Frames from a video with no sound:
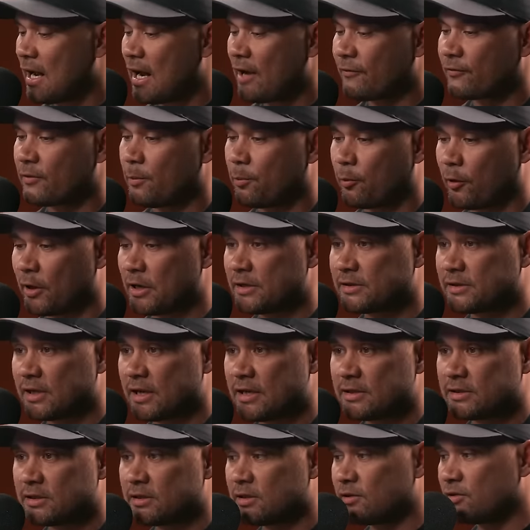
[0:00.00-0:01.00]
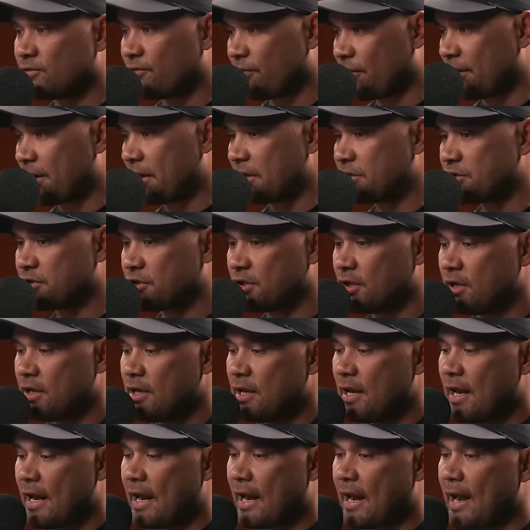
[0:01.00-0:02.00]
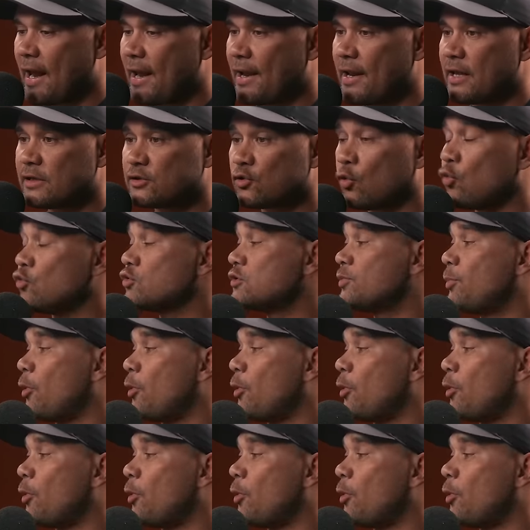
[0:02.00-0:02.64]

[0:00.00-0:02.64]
after preseason's finished, and it's all